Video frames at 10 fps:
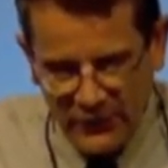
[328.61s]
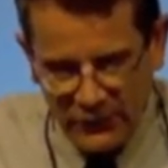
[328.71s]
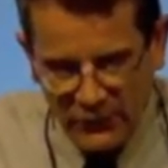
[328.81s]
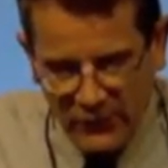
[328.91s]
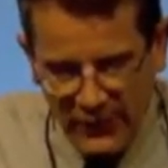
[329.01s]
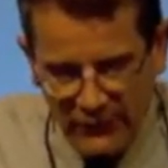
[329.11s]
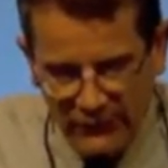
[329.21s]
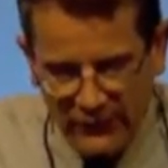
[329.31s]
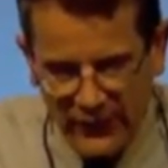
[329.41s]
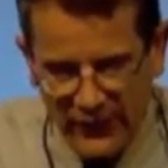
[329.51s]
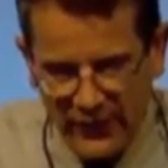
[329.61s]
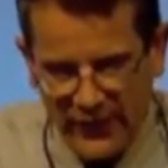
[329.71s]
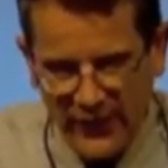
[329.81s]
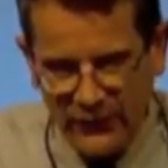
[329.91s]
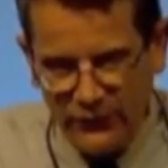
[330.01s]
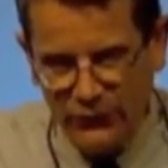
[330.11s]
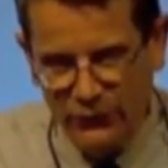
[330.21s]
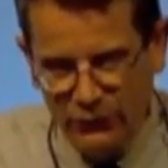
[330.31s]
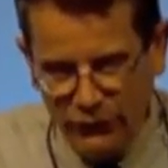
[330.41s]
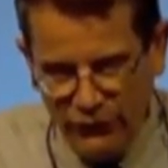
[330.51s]
to listening and
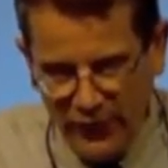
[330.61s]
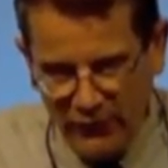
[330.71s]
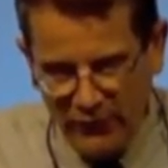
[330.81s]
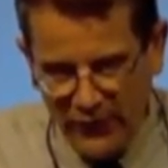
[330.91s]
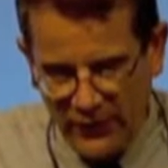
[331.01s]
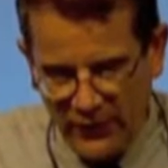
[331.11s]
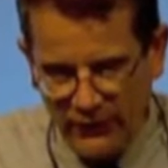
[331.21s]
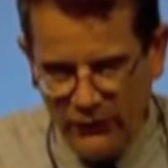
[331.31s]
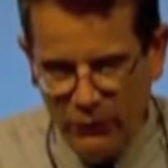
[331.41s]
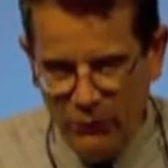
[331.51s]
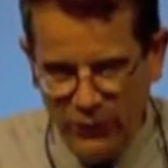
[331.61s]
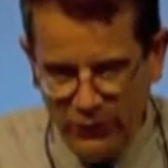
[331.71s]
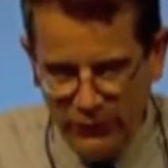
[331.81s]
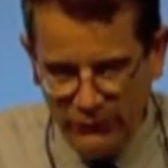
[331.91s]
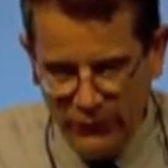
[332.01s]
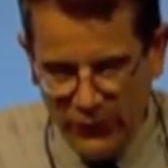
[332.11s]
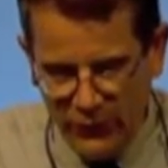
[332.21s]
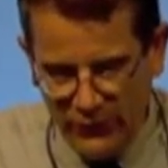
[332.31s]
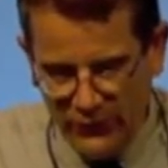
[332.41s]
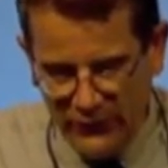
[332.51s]
to sharing the word of
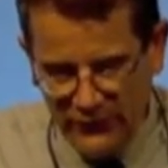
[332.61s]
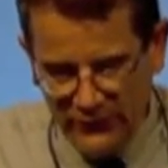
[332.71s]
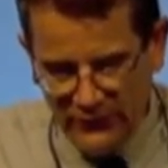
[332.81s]
God.